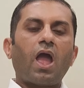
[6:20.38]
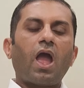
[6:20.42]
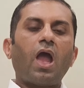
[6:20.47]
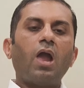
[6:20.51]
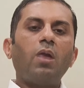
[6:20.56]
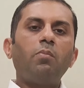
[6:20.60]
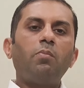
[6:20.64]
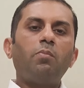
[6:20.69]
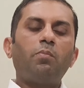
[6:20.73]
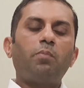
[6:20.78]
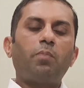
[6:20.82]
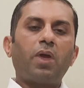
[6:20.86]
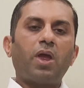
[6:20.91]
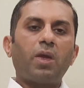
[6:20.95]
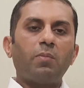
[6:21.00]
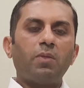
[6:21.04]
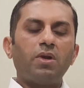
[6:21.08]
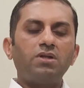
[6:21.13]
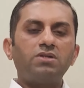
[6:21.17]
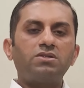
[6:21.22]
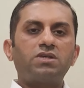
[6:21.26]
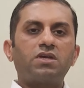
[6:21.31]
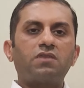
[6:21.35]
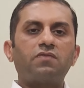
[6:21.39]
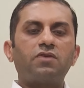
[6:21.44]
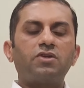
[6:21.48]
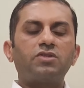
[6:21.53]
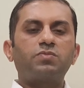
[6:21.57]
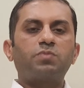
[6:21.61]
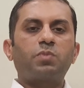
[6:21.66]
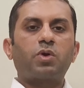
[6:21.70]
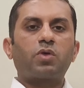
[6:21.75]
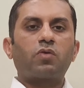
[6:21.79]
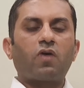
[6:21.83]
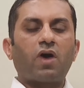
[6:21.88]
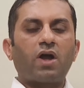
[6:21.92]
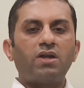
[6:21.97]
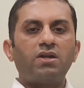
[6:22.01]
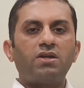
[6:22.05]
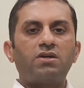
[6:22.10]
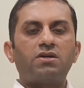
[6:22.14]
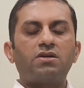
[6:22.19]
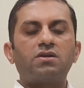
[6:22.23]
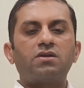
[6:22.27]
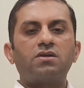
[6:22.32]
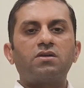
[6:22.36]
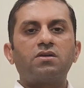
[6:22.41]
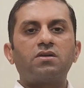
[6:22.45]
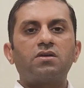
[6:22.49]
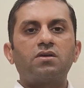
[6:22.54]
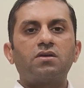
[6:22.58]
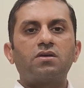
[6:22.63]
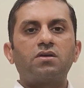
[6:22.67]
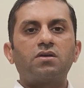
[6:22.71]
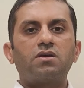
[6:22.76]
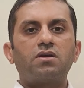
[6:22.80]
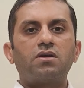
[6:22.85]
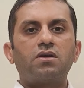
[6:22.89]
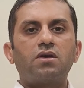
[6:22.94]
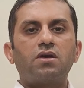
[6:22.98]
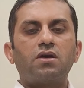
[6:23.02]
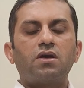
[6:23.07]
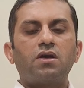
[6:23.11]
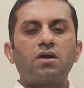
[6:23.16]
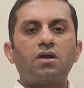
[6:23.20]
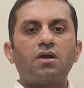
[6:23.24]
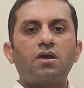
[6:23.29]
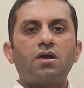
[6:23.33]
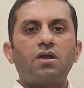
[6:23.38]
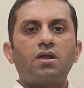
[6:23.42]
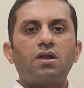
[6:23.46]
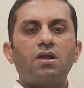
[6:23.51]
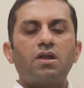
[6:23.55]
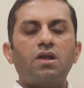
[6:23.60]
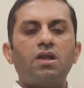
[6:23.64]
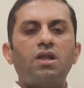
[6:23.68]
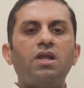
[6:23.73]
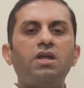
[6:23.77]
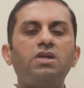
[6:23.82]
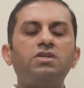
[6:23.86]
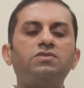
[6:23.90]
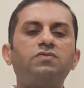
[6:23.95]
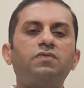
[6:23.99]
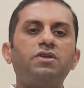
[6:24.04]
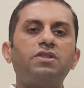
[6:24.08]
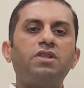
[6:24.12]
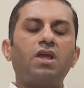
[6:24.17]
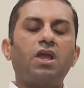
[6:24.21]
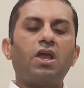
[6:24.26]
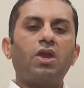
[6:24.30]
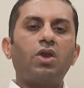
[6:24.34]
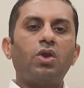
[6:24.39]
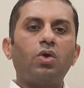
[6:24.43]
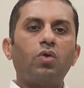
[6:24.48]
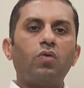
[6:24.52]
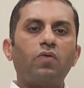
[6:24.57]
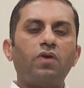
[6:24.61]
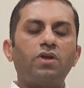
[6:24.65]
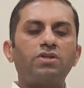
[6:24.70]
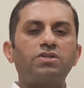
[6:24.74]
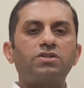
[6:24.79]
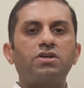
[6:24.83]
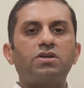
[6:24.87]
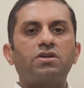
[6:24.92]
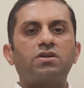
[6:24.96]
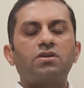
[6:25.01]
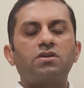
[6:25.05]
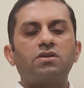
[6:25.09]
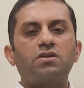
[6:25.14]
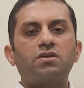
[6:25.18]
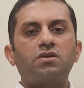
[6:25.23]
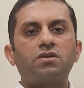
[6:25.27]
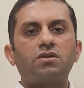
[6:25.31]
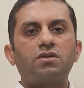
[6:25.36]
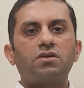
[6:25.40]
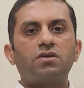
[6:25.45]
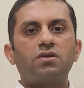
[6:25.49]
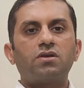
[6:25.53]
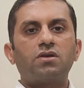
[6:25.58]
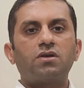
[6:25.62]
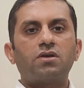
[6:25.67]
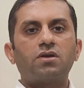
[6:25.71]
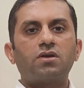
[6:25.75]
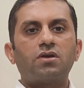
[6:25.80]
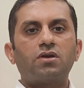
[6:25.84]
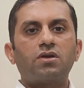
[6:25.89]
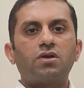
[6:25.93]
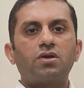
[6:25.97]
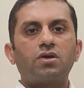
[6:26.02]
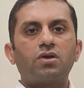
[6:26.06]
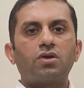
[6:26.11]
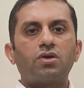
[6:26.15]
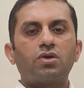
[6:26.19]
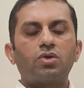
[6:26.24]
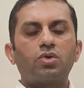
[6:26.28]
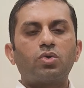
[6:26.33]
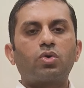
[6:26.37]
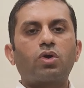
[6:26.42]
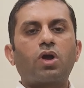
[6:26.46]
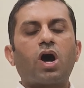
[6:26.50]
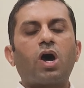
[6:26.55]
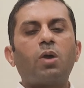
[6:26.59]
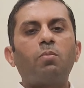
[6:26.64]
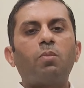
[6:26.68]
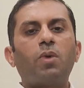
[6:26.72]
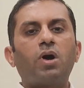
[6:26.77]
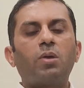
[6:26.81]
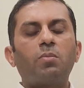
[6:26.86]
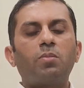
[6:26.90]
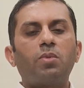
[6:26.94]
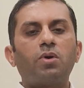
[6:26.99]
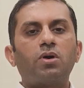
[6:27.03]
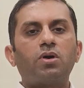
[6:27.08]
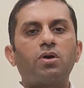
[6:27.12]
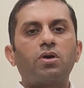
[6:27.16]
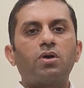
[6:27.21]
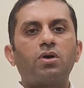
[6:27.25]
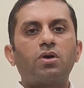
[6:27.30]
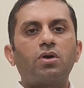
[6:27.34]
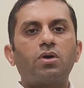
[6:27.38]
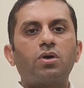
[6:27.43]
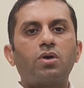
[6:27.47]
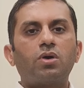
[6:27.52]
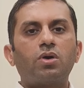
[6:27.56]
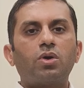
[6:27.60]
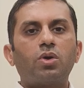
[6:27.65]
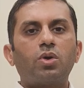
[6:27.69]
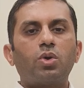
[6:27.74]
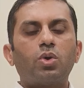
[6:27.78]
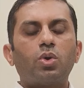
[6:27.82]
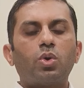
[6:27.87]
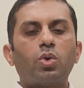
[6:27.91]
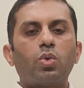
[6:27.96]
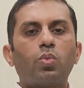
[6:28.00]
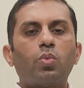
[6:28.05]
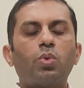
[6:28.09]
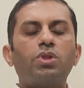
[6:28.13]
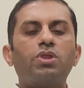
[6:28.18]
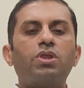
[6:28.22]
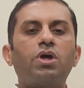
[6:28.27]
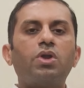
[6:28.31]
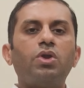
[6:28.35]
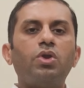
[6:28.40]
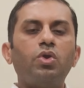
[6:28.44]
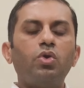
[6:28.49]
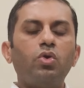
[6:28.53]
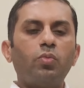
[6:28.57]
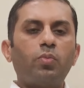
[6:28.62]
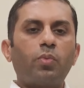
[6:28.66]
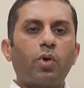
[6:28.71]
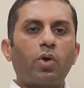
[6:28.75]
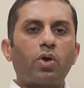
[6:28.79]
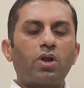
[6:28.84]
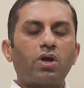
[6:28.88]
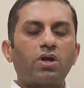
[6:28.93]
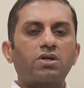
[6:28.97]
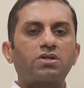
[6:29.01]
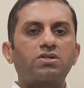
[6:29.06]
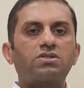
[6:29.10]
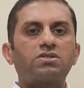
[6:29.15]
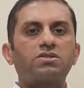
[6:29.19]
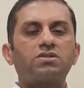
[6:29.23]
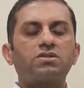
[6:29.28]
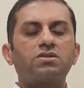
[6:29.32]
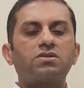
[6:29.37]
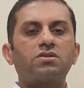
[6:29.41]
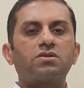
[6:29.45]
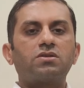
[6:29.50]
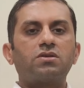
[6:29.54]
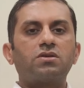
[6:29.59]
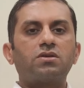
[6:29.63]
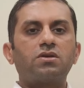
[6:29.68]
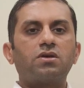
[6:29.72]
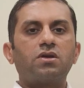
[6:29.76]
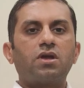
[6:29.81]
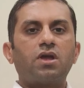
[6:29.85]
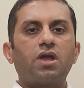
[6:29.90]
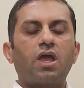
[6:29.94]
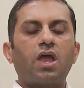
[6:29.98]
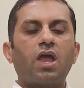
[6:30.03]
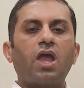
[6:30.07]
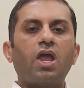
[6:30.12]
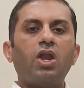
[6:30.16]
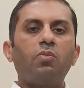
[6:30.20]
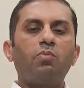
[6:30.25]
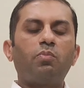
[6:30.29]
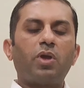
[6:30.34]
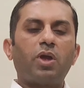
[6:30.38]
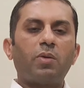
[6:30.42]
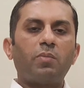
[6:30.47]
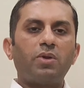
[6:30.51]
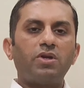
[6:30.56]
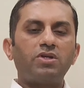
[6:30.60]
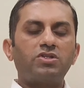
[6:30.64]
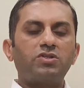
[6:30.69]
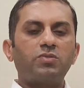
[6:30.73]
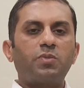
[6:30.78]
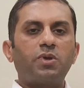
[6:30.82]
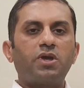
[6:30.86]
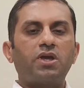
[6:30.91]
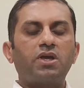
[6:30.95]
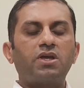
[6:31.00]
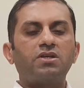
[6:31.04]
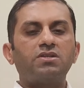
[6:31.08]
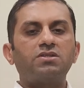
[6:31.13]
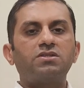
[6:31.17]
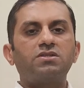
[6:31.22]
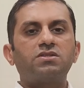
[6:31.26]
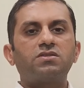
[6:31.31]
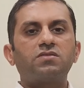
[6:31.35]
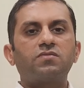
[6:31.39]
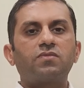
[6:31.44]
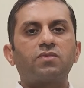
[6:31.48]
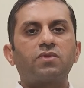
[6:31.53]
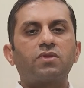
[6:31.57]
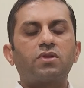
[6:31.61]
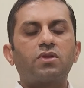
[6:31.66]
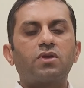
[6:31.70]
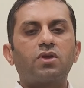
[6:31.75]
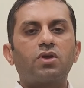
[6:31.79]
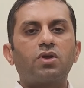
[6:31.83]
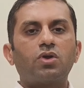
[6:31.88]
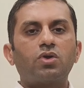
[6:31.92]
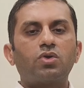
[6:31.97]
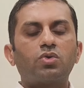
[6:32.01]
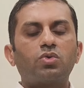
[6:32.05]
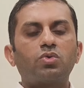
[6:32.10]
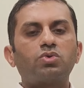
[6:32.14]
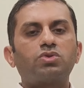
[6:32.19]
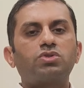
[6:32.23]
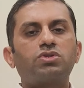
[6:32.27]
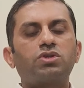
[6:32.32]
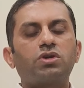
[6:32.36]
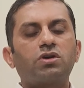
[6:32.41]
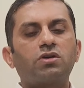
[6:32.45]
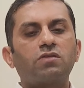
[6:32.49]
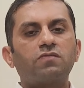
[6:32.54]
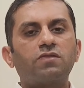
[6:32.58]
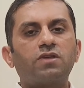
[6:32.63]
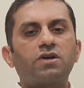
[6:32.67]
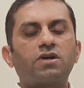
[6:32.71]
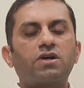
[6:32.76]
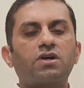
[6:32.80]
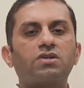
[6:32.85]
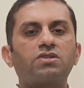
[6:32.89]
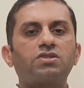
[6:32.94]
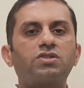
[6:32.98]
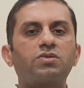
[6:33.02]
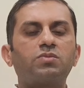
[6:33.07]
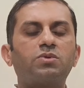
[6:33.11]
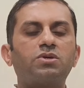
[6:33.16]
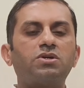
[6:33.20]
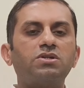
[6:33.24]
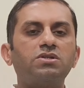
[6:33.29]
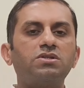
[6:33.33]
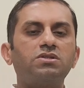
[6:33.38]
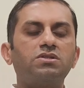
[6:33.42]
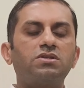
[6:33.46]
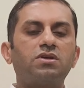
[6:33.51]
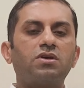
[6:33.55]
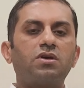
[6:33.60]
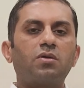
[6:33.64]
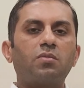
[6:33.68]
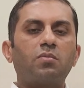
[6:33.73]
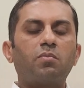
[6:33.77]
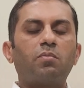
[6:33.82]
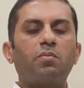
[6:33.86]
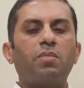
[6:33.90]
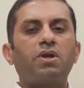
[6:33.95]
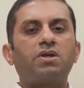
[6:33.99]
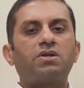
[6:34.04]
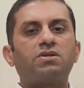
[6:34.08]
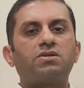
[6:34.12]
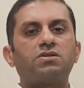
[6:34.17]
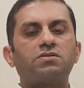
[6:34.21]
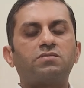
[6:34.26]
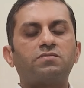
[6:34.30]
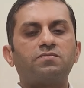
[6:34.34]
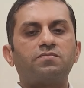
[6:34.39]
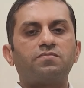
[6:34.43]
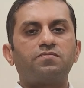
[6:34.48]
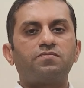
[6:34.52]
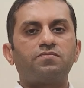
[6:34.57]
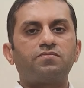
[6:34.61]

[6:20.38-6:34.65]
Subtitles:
and payment service provider leads with innovation to come up with the new products in payment space to serve the customers better.